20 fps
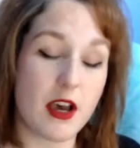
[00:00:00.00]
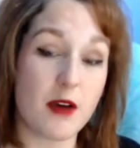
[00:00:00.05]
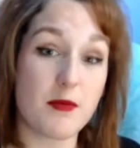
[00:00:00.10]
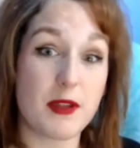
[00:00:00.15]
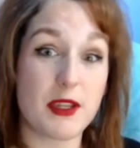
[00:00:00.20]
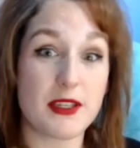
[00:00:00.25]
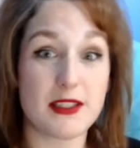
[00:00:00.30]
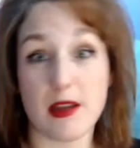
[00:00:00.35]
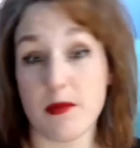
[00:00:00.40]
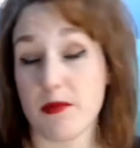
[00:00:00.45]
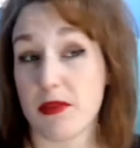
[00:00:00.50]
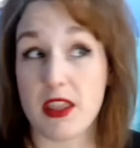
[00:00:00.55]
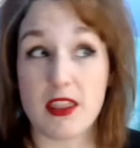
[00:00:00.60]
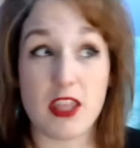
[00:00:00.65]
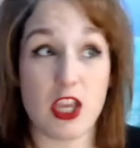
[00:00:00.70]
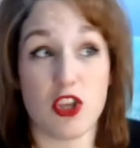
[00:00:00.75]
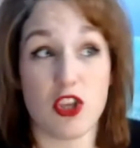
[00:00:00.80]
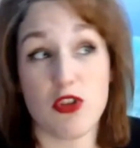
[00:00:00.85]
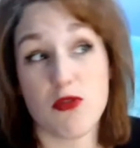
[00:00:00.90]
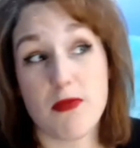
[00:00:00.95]
me something
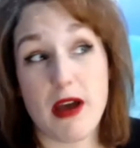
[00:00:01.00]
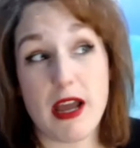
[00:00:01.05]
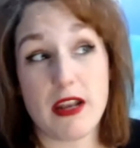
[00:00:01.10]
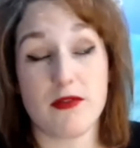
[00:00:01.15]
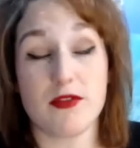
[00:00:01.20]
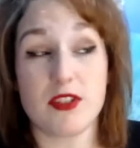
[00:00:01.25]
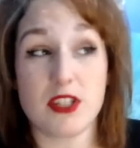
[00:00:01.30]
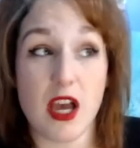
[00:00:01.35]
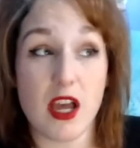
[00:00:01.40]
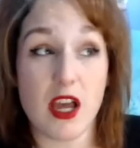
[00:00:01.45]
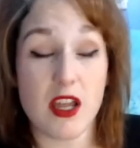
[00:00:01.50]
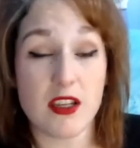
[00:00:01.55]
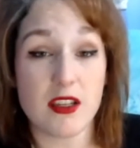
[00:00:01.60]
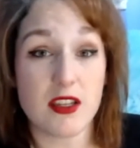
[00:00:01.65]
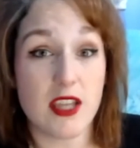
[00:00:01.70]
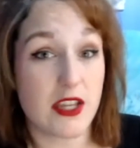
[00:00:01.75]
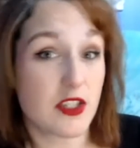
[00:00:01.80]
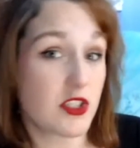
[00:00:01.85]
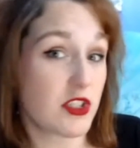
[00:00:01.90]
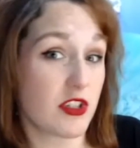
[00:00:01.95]
that you might have done
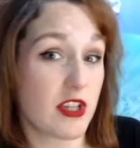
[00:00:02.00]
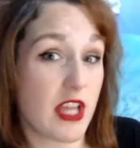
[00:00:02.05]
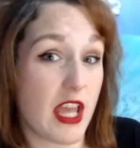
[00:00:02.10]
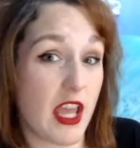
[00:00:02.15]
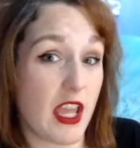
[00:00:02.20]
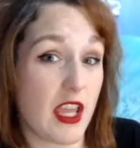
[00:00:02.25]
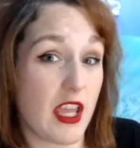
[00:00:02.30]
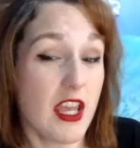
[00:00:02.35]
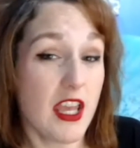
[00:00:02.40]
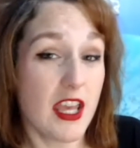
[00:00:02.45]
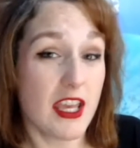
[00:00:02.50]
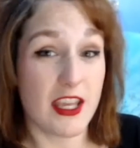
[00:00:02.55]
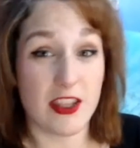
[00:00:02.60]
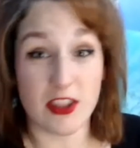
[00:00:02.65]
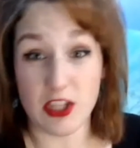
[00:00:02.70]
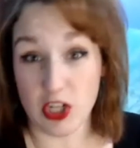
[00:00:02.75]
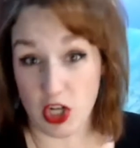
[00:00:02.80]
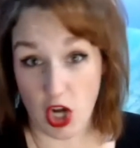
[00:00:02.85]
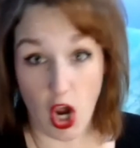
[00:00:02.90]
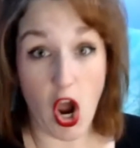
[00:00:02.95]
yesterday in
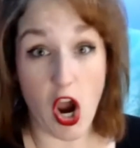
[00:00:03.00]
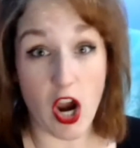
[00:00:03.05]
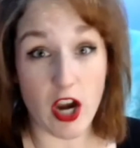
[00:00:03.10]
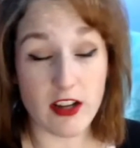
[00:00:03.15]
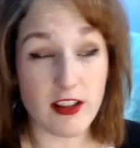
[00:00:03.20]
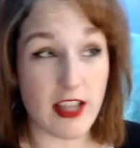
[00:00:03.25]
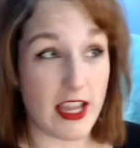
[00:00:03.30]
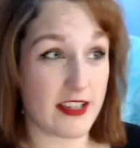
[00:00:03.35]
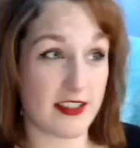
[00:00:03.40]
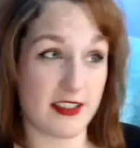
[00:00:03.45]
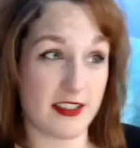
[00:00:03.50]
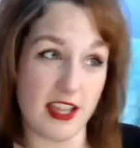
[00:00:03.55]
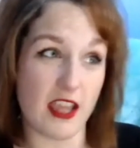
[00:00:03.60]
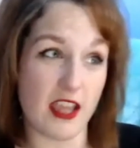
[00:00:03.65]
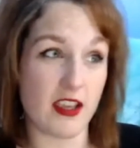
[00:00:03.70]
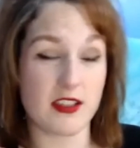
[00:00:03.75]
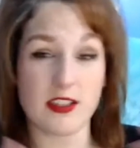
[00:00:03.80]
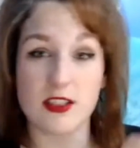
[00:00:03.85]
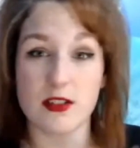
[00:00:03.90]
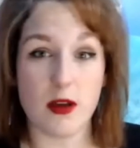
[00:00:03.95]
the car, like
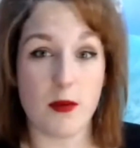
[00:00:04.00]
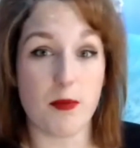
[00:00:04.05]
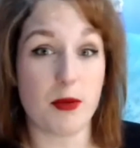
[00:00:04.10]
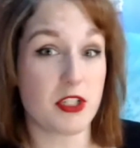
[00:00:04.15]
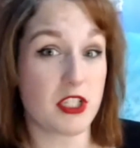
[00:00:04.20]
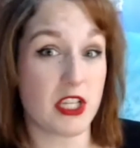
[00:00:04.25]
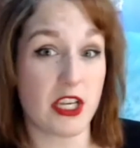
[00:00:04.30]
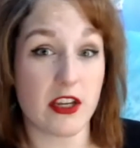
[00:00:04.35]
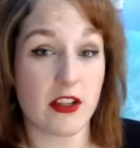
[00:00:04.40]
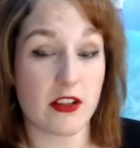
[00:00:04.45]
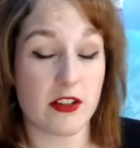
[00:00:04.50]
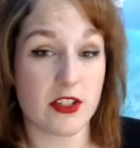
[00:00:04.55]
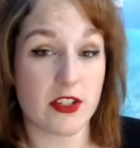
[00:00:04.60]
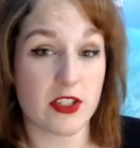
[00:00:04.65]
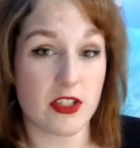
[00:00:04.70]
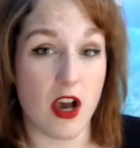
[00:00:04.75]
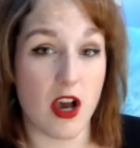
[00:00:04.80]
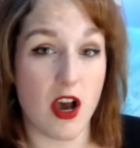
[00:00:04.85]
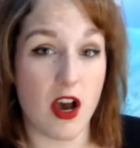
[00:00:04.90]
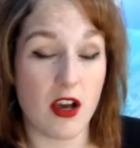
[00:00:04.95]
sang a particular
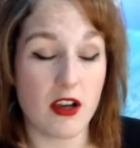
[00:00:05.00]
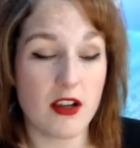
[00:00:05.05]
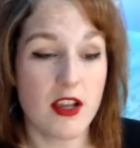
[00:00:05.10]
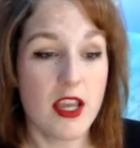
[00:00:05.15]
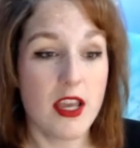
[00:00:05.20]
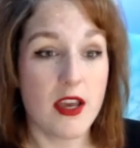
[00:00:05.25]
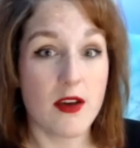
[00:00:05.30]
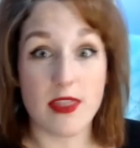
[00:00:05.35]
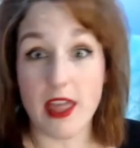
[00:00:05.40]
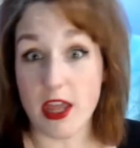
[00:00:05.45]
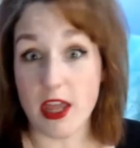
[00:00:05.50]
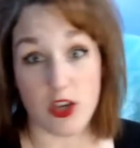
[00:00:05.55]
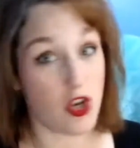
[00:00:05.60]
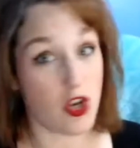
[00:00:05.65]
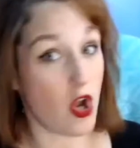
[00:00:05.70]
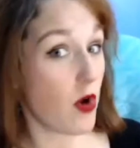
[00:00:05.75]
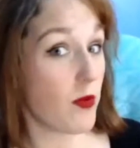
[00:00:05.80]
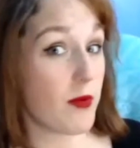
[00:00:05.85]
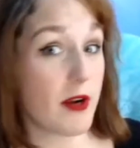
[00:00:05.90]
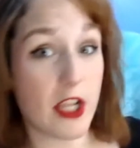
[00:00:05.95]
song that
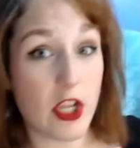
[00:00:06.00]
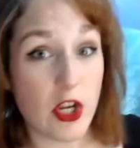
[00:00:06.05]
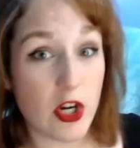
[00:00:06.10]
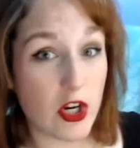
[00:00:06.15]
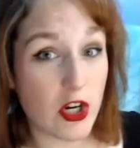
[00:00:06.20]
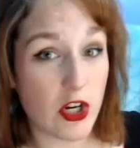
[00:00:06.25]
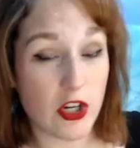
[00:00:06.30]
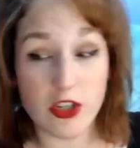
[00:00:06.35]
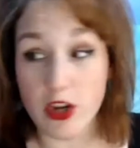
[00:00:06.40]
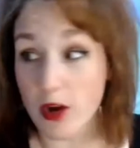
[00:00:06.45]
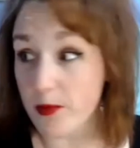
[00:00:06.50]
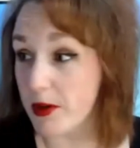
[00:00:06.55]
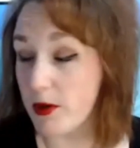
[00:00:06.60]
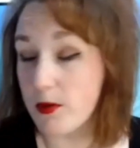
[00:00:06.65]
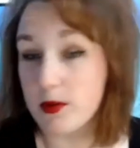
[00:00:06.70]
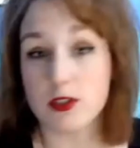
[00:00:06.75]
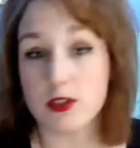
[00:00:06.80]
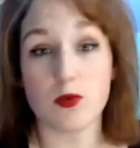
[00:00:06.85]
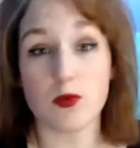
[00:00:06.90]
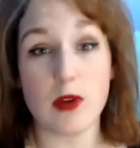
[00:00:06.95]
nobody heard, nobody
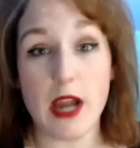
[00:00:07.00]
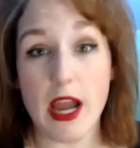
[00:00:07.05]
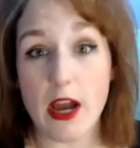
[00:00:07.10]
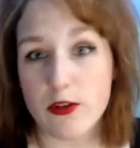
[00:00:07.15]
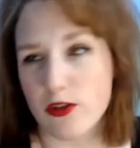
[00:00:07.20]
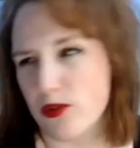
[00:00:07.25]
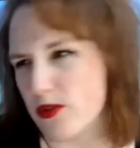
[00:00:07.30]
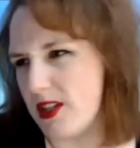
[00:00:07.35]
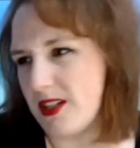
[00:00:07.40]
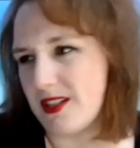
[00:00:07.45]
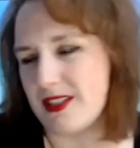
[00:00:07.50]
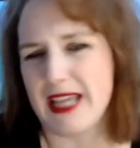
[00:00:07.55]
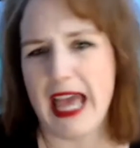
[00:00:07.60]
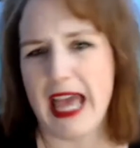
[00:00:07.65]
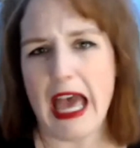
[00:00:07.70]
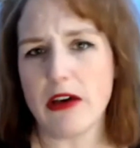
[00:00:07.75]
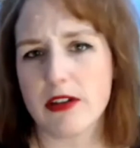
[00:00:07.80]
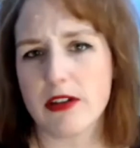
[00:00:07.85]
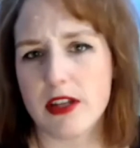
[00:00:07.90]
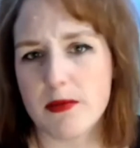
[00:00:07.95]
was around, you didn't
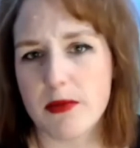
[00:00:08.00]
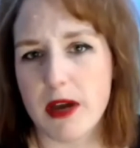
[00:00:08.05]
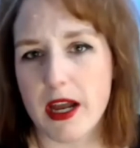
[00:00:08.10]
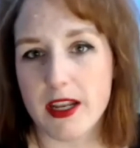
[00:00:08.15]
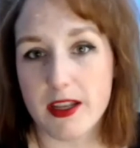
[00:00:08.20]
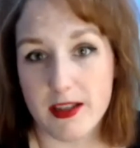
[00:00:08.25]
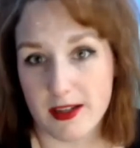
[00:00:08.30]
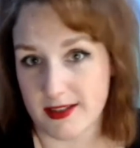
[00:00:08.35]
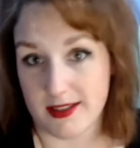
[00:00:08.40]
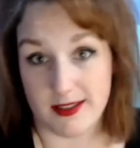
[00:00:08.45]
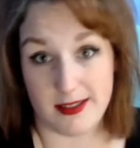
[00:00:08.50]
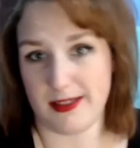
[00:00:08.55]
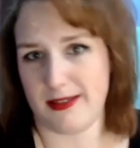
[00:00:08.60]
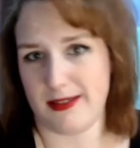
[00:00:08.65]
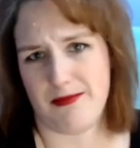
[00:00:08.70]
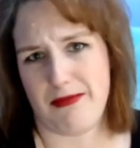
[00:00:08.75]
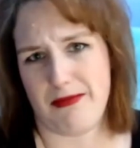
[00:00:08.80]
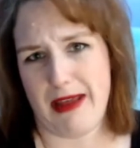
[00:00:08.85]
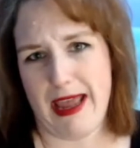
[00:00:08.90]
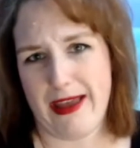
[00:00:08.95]
tell anybody because it
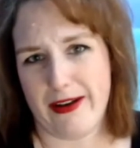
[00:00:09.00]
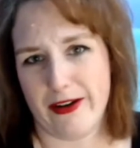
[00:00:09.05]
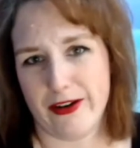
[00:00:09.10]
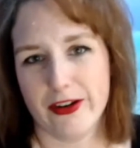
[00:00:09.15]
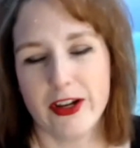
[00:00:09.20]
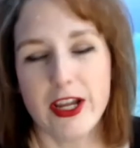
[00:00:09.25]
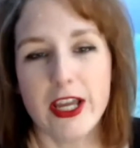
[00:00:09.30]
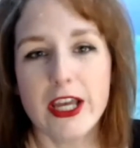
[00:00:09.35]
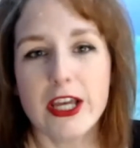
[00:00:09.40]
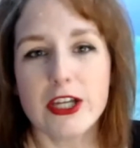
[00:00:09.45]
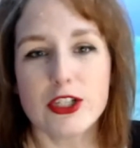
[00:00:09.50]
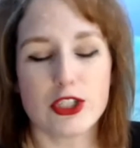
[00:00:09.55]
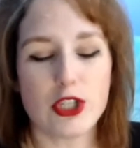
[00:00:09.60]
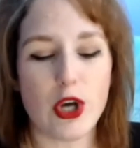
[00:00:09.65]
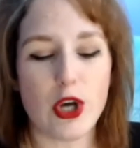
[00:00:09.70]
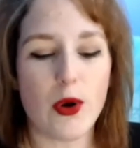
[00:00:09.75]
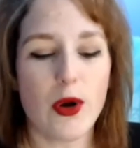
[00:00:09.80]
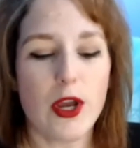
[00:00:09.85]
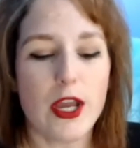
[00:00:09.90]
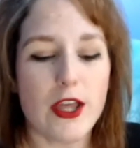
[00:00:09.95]
didn't matter.
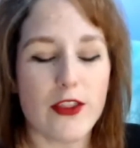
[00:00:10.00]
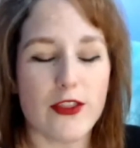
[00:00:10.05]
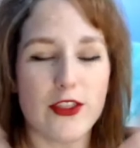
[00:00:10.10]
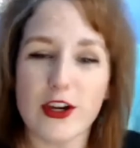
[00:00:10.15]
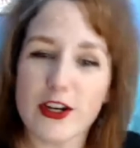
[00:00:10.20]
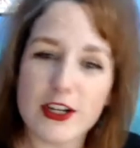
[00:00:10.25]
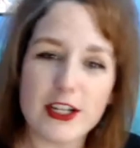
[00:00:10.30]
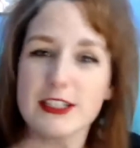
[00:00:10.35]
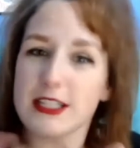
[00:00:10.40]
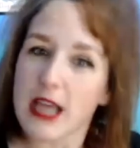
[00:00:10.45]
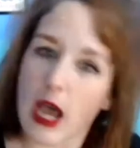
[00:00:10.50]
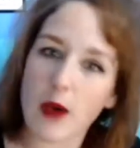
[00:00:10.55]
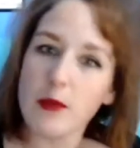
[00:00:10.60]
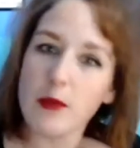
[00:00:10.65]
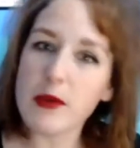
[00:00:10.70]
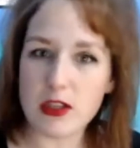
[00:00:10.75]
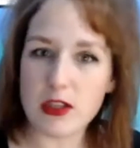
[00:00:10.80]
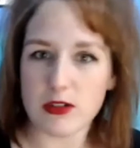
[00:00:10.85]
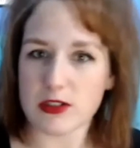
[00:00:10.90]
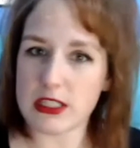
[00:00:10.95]
So they're going to tell
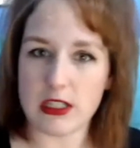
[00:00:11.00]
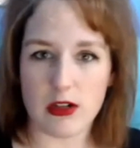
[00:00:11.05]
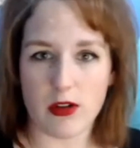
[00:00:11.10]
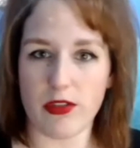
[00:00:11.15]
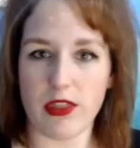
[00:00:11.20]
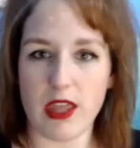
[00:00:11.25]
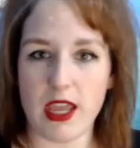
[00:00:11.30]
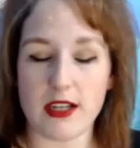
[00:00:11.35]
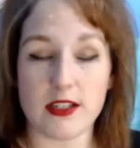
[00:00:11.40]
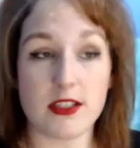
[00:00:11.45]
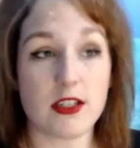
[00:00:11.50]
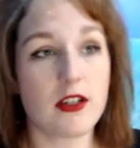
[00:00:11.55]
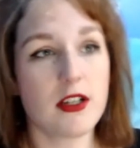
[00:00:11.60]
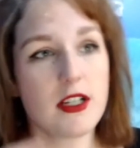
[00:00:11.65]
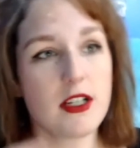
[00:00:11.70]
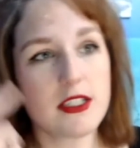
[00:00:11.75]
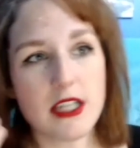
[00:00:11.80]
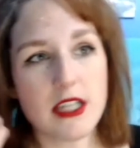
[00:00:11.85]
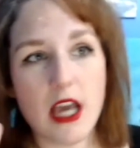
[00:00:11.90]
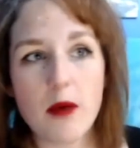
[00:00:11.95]
me those little things. They're
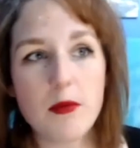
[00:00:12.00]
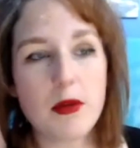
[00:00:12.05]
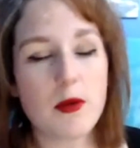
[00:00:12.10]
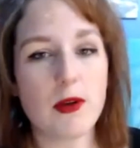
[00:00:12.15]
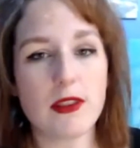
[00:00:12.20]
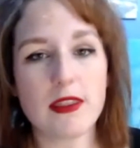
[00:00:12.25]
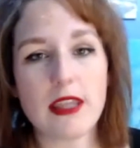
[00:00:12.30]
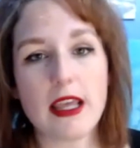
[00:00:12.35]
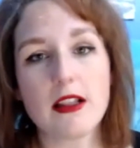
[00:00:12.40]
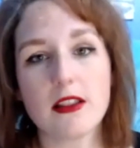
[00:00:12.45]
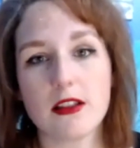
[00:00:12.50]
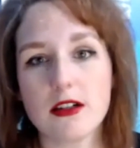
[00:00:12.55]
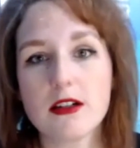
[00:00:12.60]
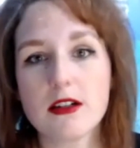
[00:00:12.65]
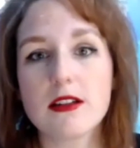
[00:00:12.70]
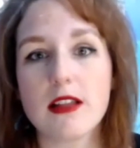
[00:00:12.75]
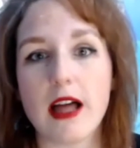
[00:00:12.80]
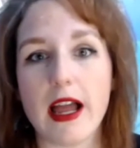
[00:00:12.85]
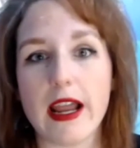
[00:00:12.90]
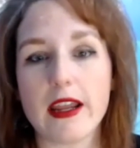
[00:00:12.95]
going to tell me what they look
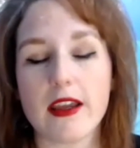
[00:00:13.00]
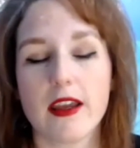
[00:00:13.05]
like.